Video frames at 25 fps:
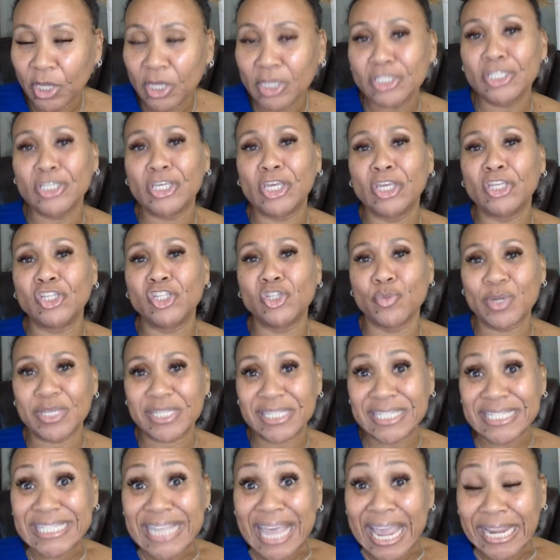to get you
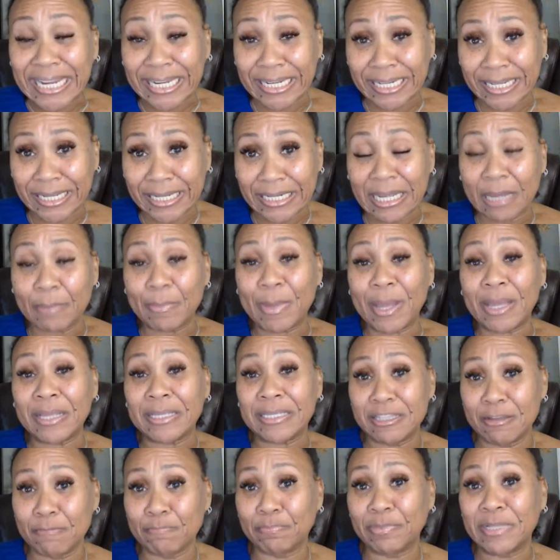excited about
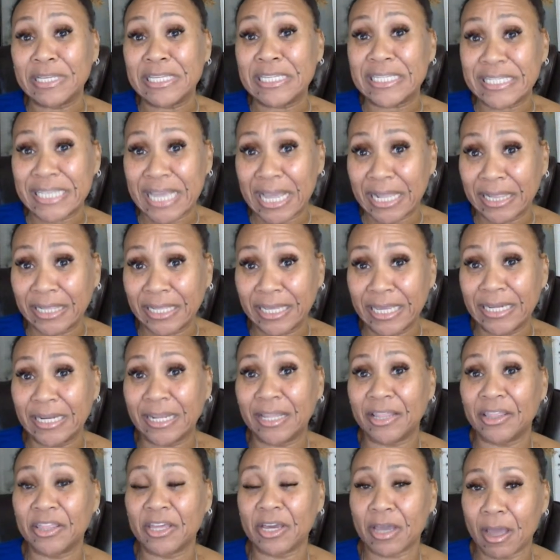simply
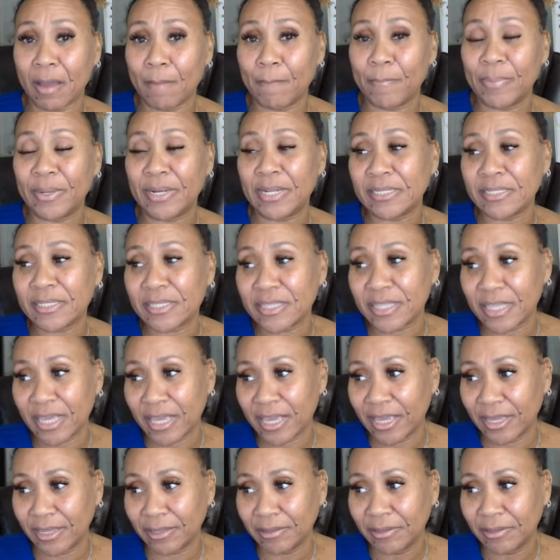selling the company's thing,